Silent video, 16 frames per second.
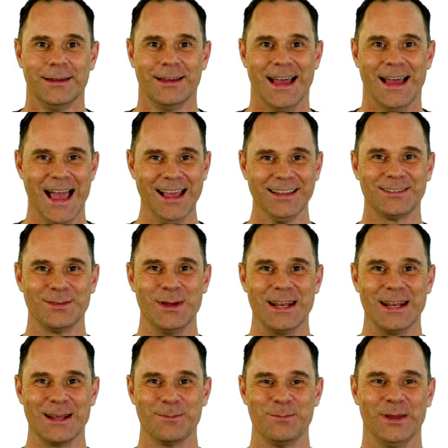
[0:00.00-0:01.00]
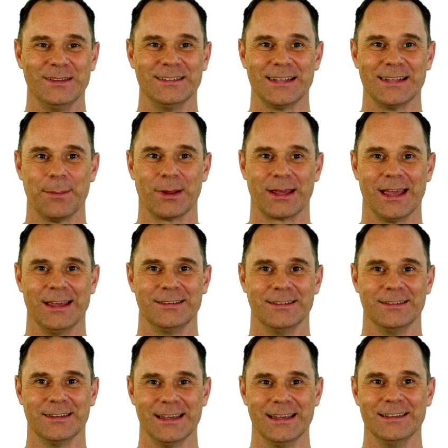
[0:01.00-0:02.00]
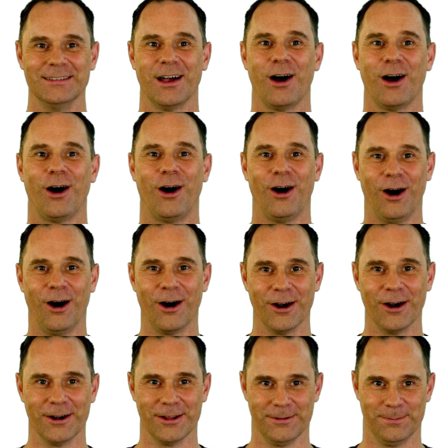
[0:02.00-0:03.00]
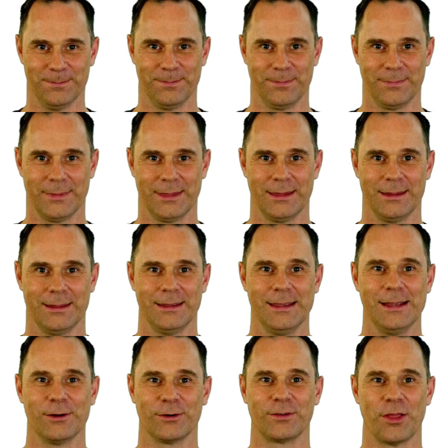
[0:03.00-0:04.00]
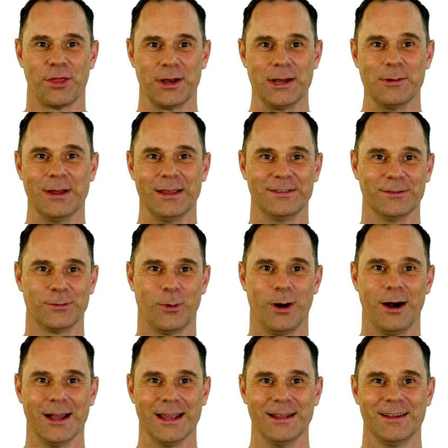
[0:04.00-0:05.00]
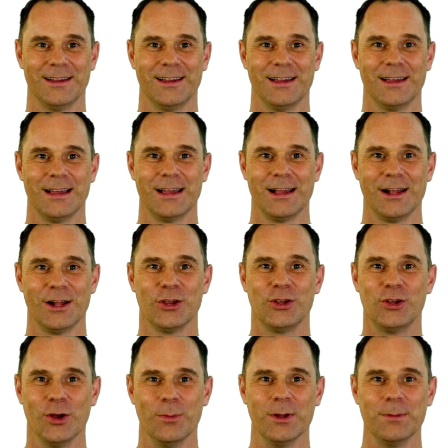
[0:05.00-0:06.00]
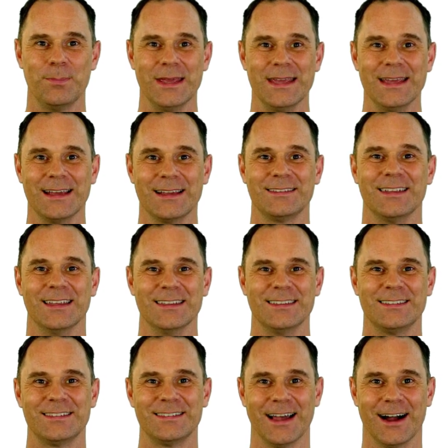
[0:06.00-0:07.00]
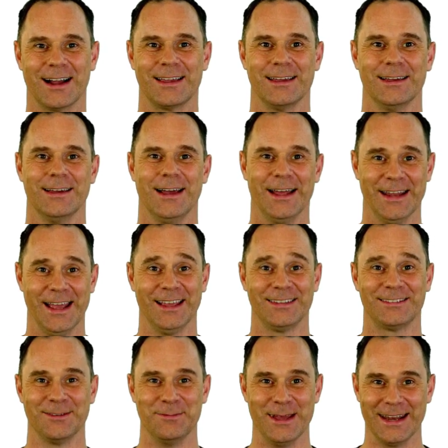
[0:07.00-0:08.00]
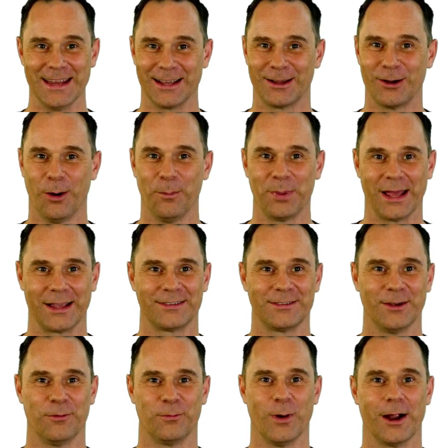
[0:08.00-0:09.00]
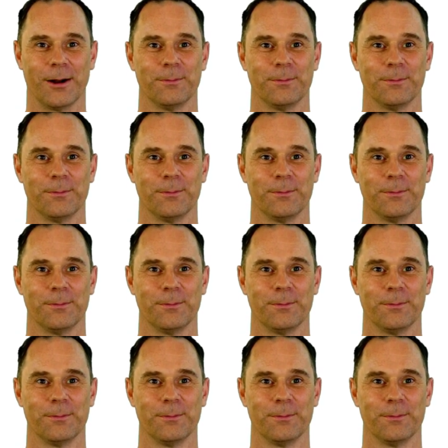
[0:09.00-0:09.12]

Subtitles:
Estimating business applications is hard. Here's 3 reasons why. Human beings suck at estimating complex software.